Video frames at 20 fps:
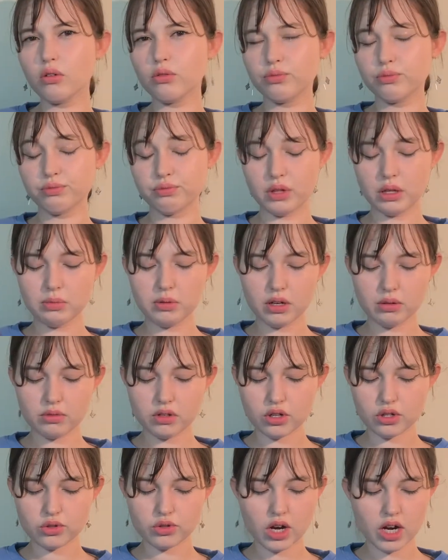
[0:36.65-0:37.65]
maybe I'm just
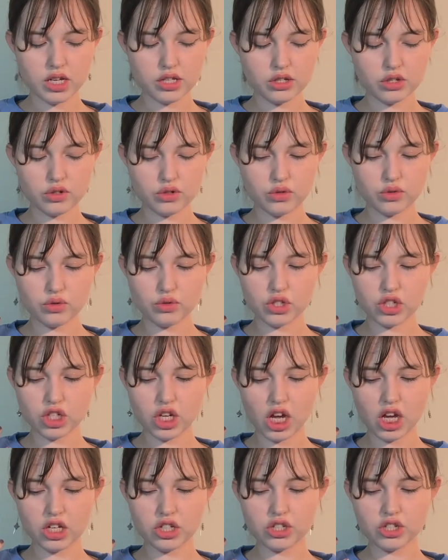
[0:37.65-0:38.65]
trying to
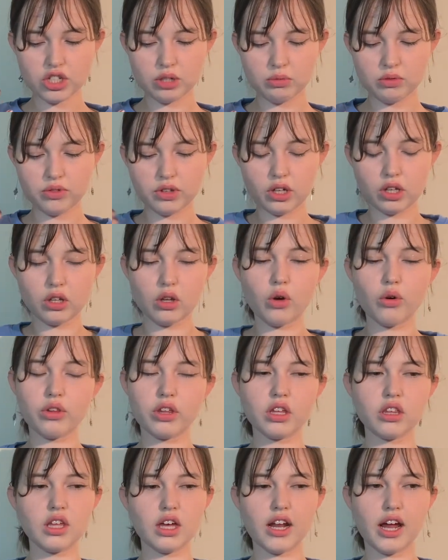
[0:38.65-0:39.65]
change some of the clothing
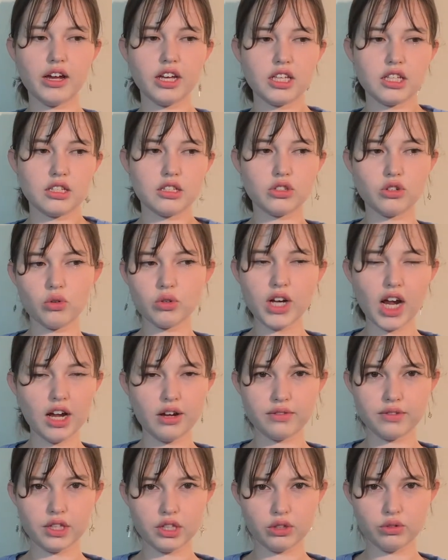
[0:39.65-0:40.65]
that I don't have
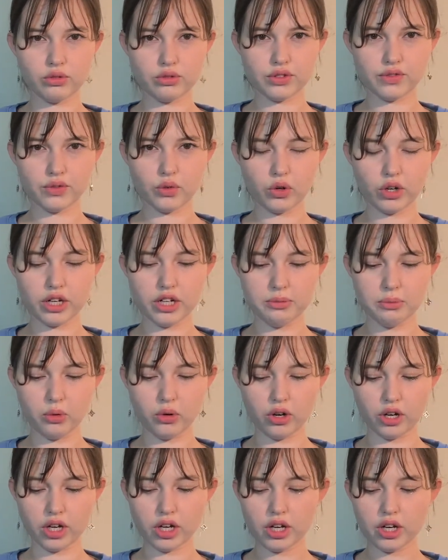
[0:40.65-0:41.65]
the use for anymore